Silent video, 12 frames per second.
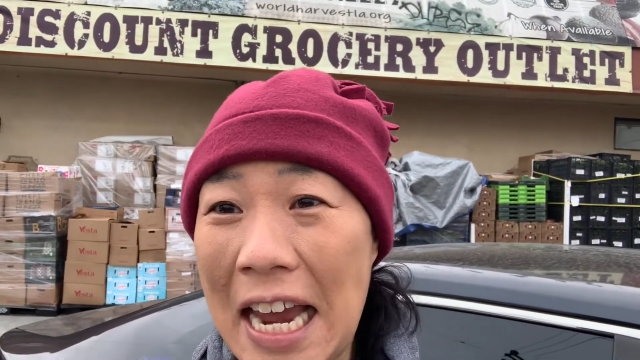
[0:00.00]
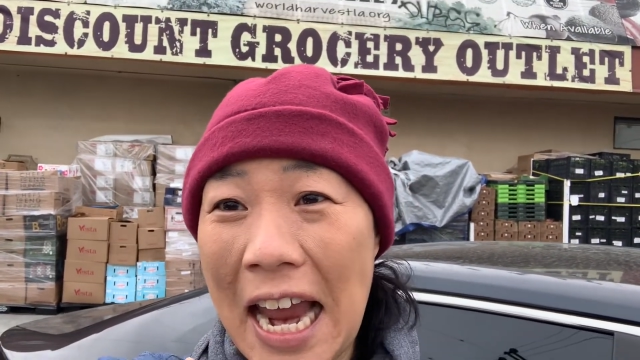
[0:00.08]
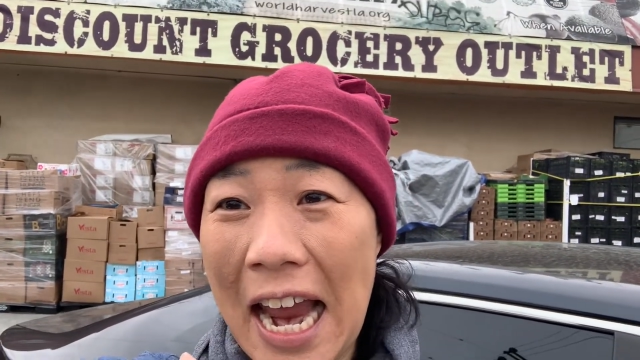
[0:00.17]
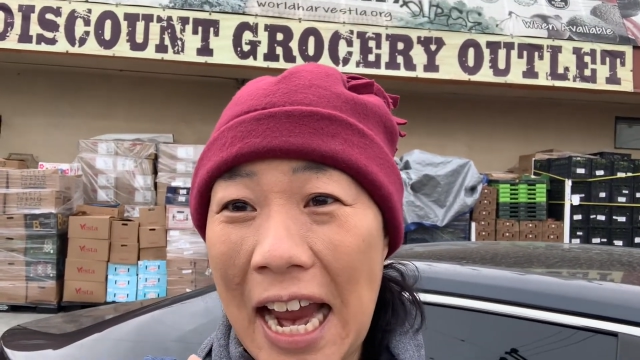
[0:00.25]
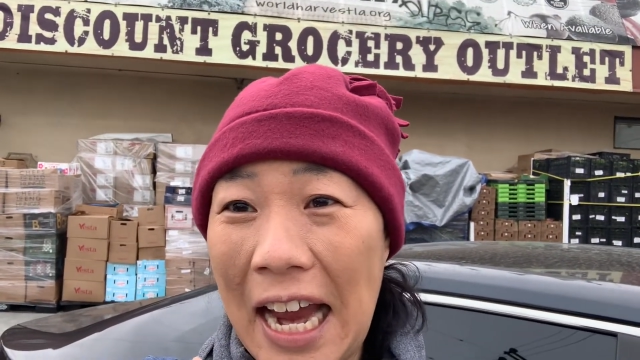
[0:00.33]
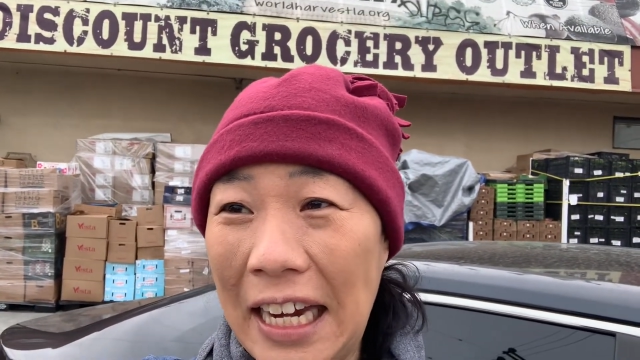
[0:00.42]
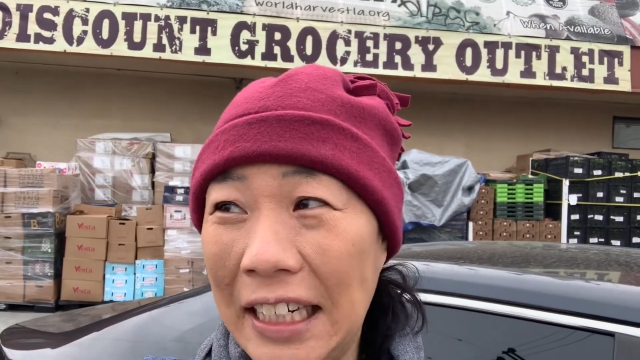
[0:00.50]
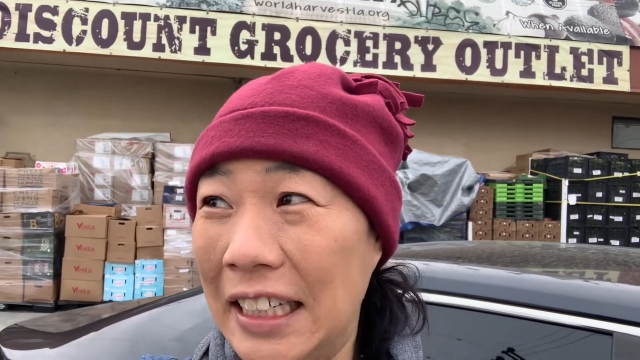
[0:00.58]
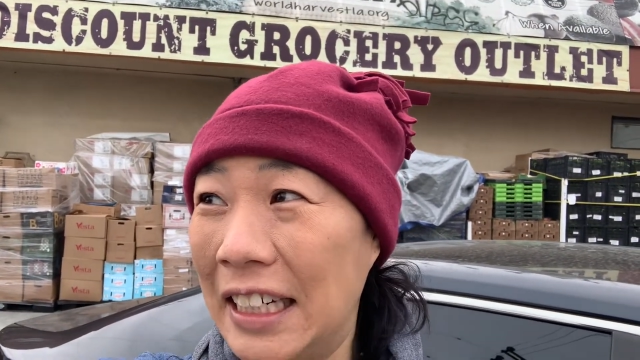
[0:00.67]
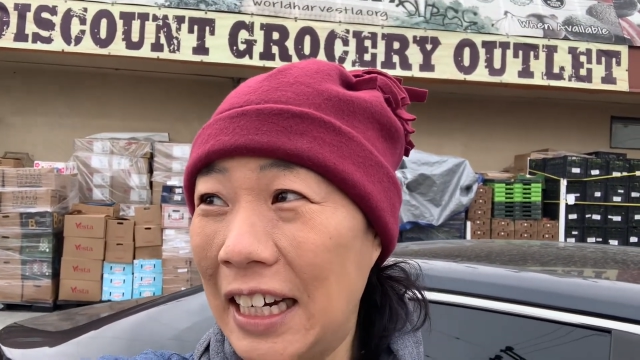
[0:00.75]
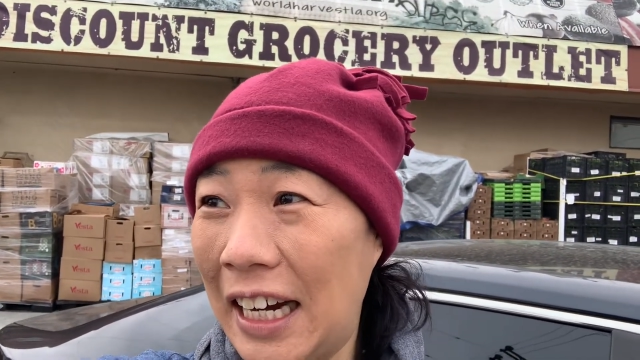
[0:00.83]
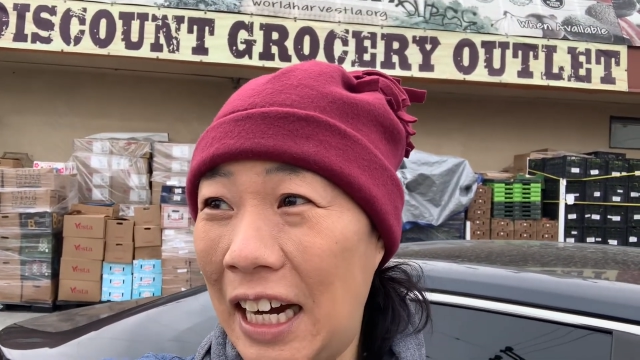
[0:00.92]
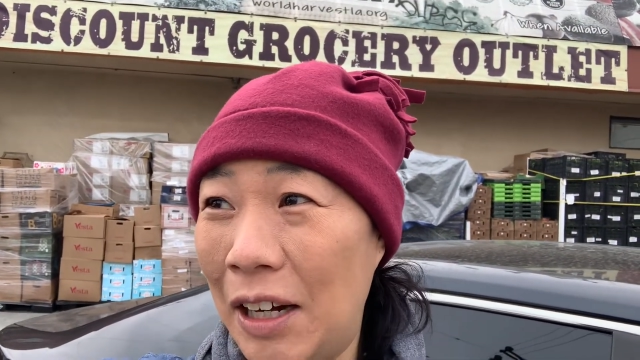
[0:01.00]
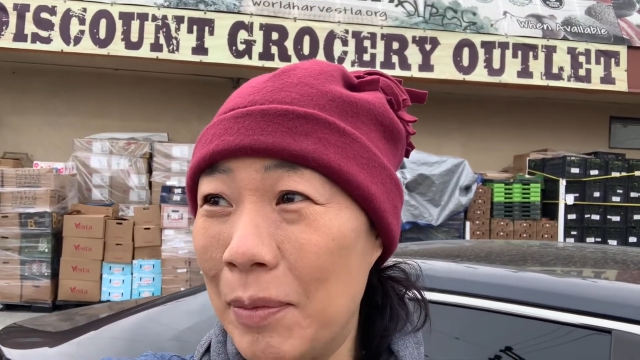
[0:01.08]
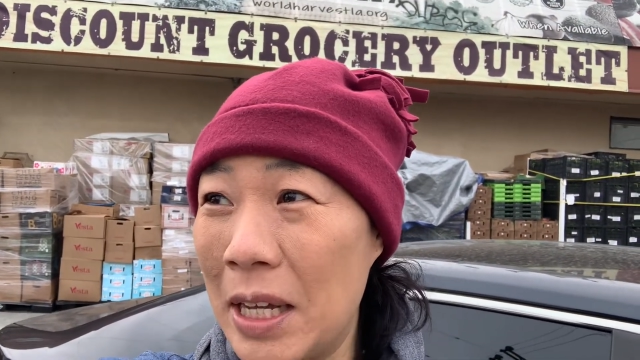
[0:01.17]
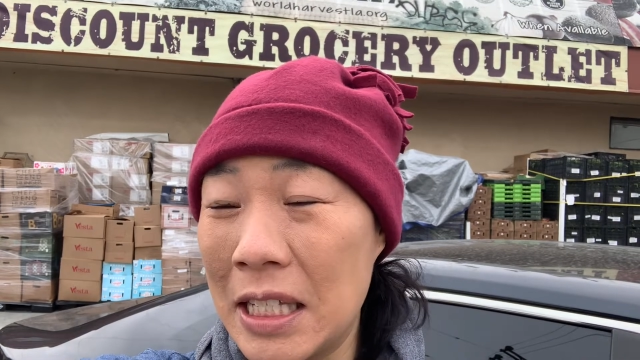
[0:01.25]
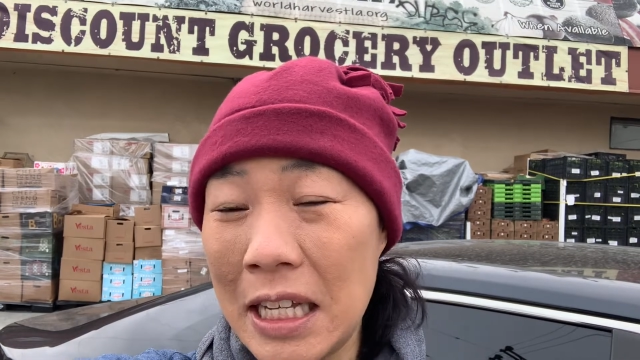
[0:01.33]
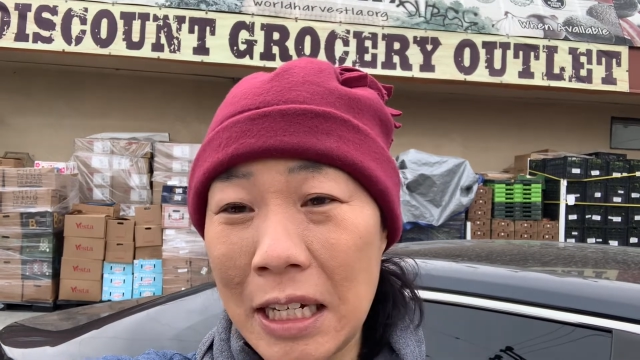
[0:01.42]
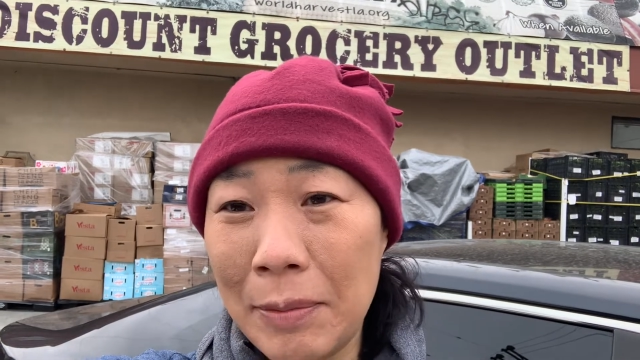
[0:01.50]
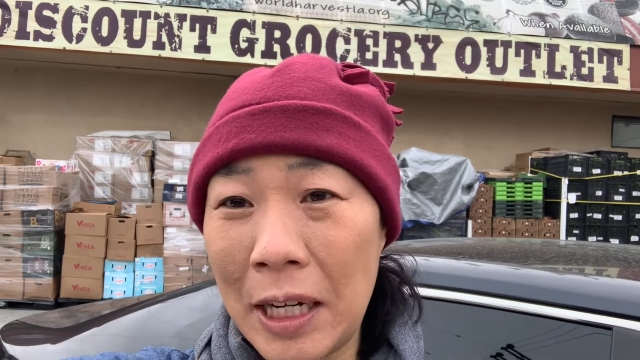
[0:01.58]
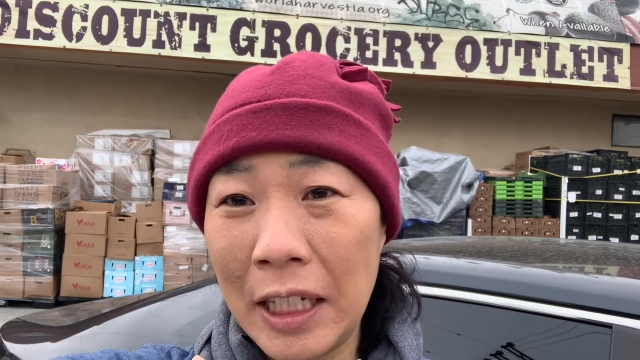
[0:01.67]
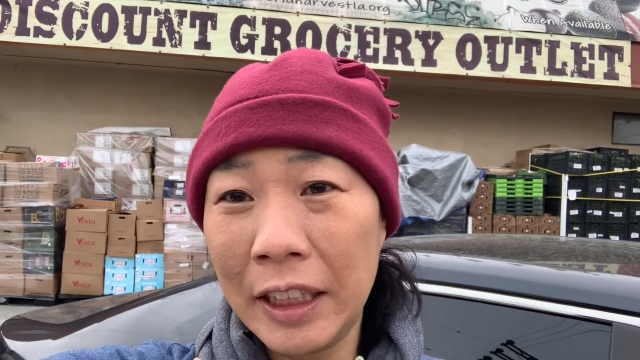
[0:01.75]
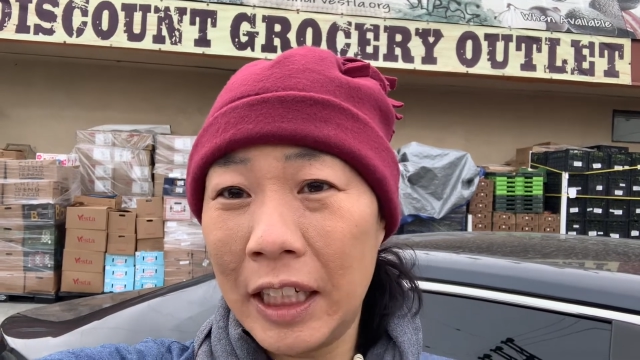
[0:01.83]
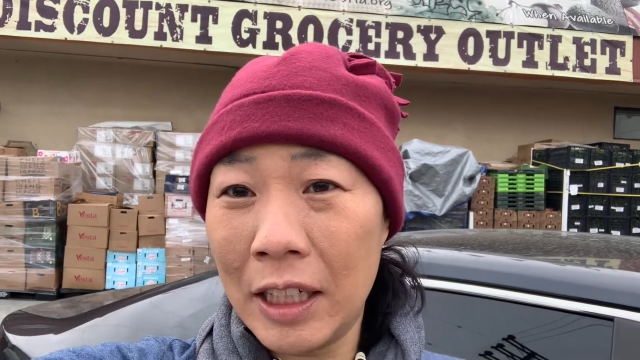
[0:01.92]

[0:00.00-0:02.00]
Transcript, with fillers: And um, it's like a,